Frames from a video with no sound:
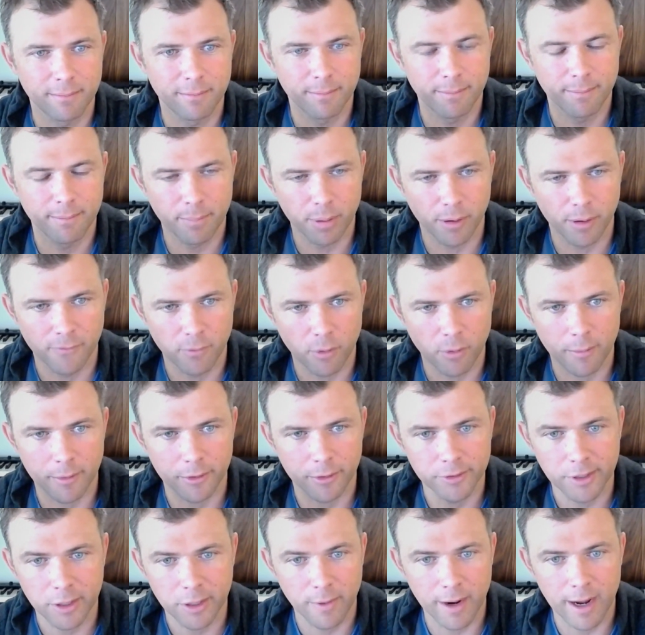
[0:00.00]
performing
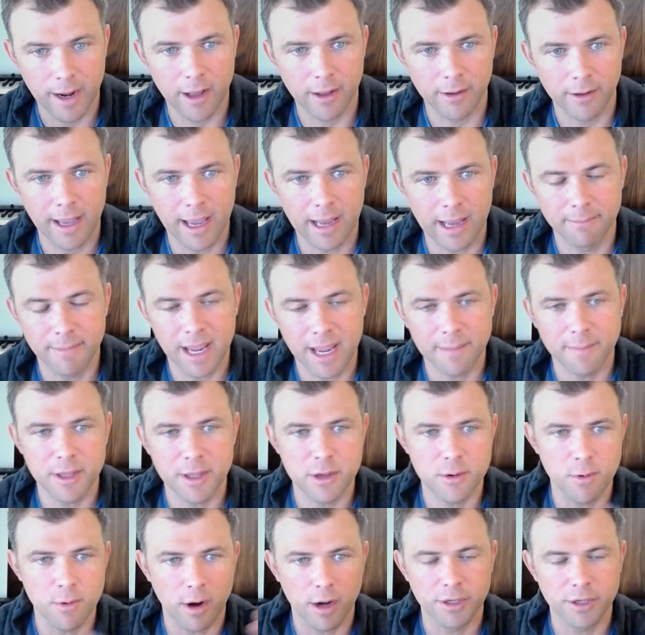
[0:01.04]
really well, and maybe
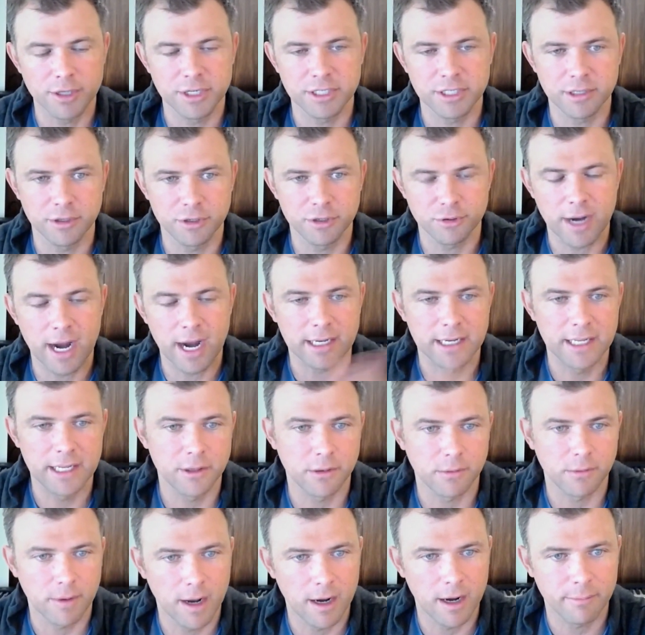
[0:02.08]
you are just attracting
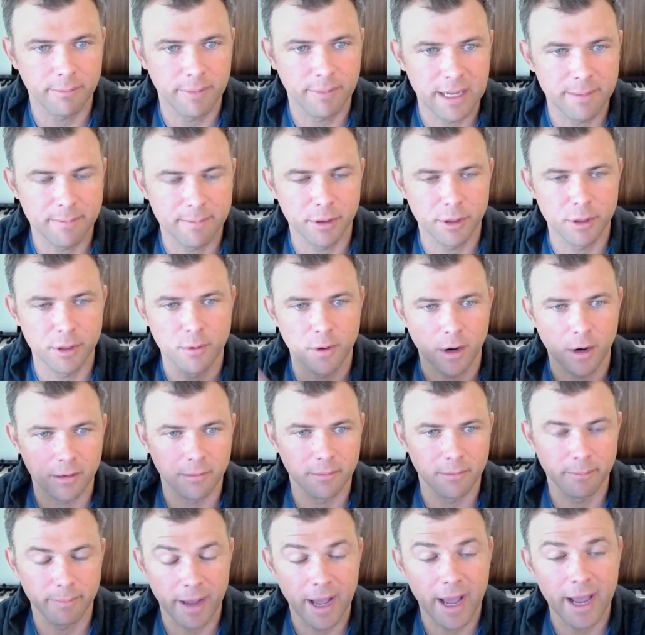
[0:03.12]
the wrong people who
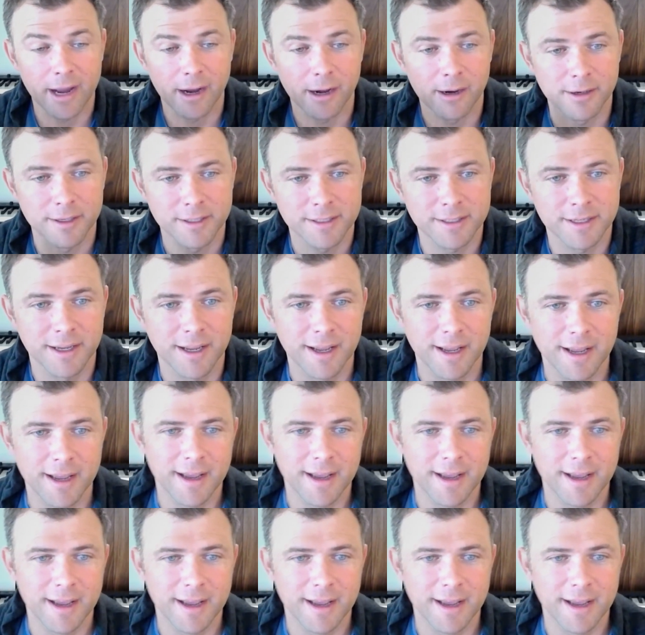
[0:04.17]
aren't buyers.